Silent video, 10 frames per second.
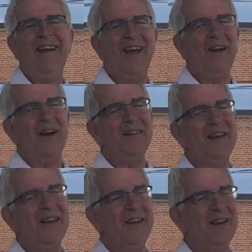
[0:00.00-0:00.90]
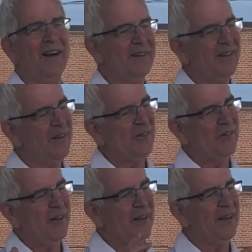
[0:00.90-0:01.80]
And I think he
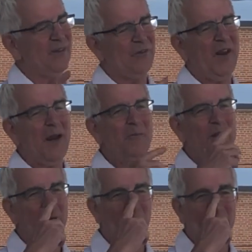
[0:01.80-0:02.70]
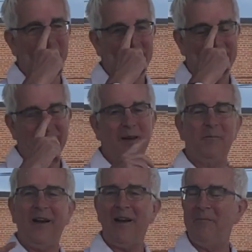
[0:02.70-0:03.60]
was trying to get his family over at the same
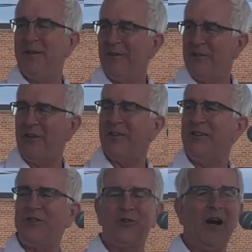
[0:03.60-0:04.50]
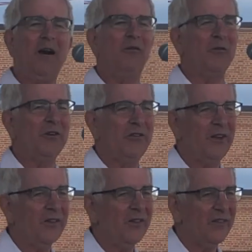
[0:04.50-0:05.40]
time, but there was all these travel
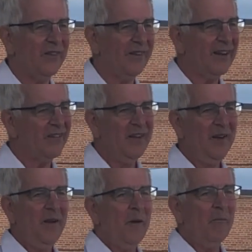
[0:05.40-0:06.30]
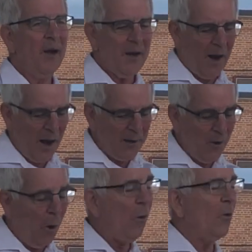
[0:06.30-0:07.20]
restrictions and things. But I
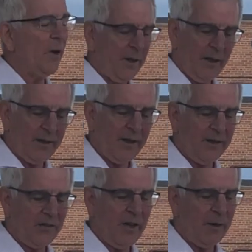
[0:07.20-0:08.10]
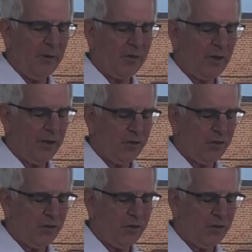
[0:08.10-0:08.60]
know, and his name is